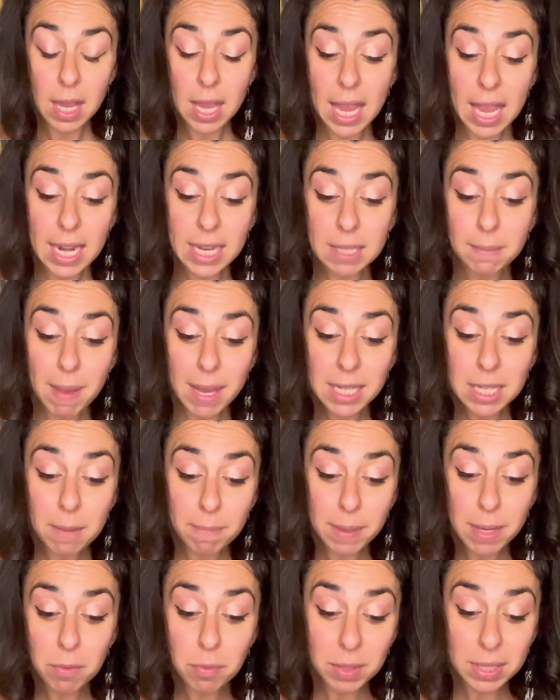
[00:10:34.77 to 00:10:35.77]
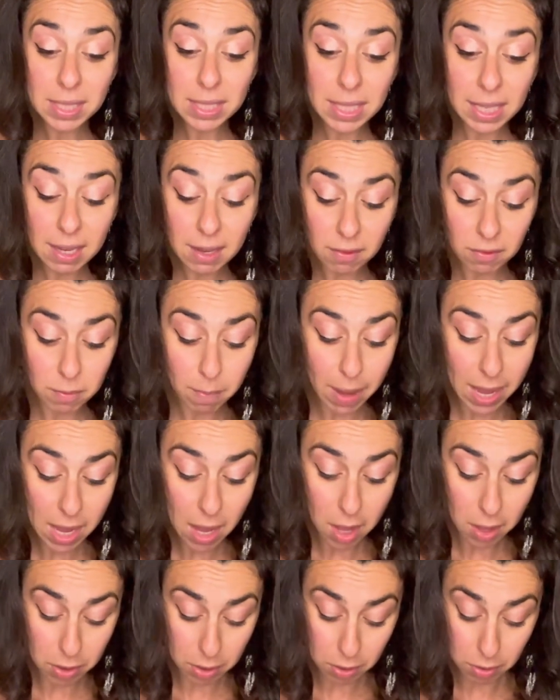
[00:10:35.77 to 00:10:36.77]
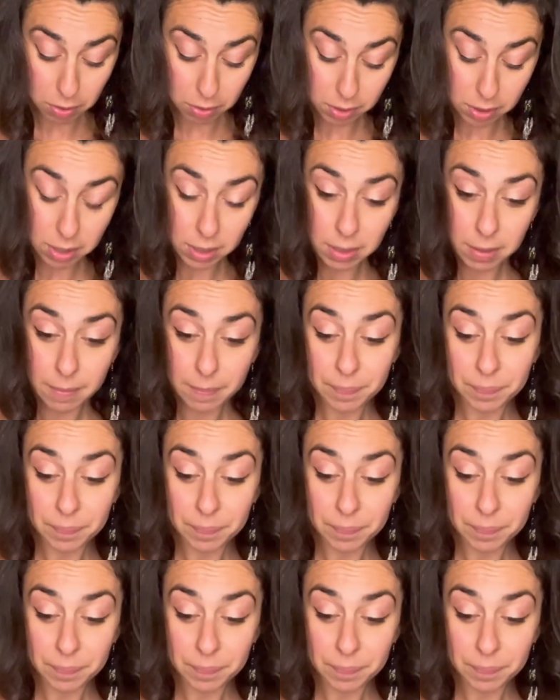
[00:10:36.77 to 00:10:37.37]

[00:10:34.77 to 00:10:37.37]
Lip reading: It is meant to be received by others.